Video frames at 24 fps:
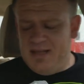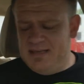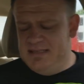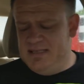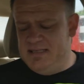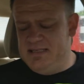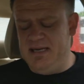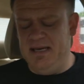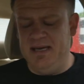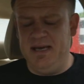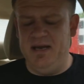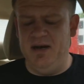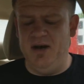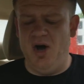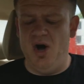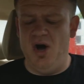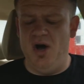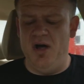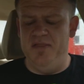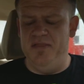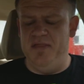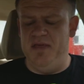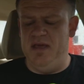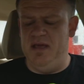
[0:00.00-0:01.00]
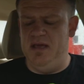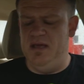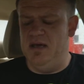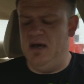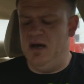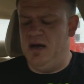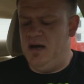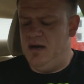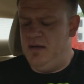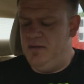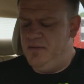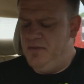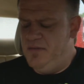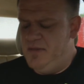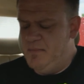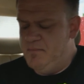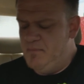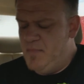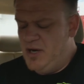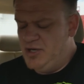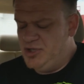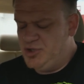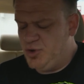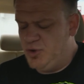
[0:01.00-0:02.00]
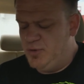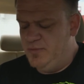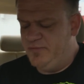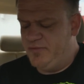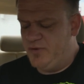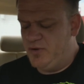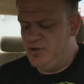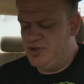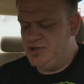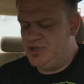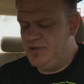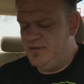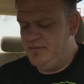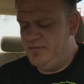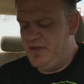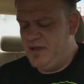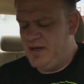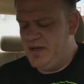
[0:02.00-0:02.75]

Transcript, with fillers: stick it on the uh, the mushroom version of